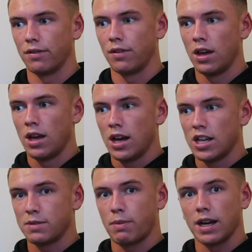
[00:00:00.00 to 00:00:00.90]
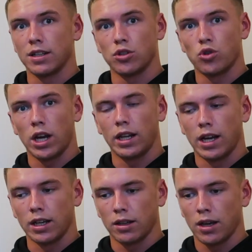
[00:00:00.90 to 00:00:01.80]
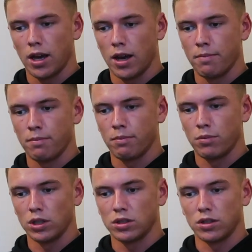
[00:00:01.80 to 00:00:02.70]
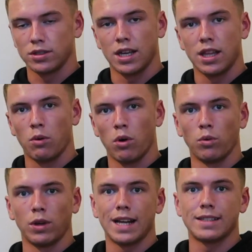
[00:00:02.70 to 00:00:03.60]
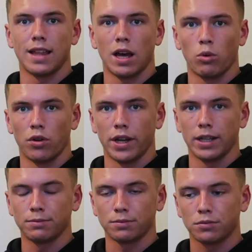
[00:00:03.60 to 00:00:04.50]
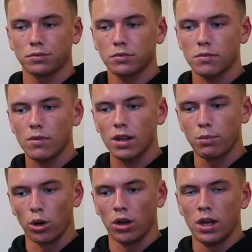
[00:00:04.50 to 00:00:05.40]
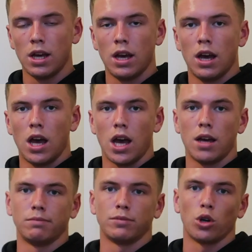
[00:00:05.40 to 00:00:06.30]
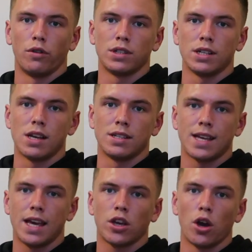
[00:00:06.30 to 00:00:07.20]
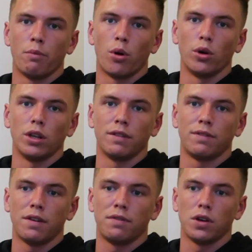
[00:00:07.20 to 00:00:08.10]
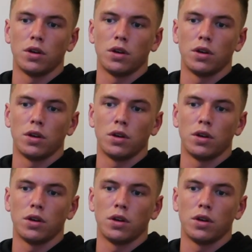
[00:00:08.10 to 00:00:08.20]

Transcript: of aspire to train like, but it's not saying that I won't get to that one day. But sort of as a take-home point, if